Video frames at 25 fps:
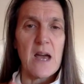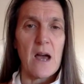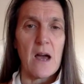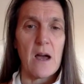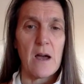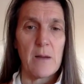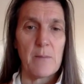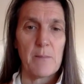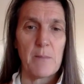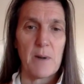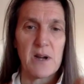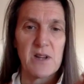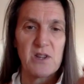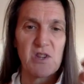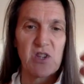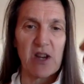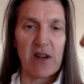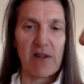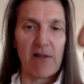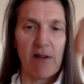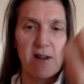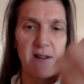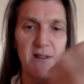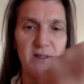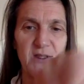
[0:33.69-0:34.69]
I
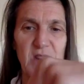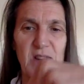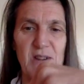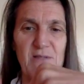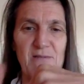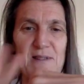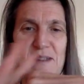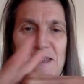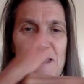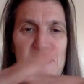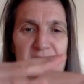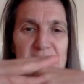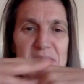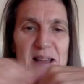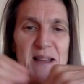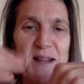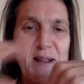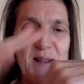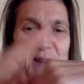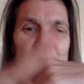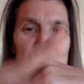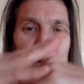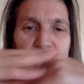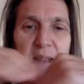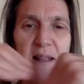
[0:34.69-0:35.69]
generally
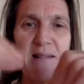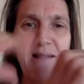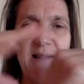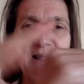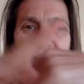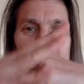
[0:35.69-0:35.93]
do a little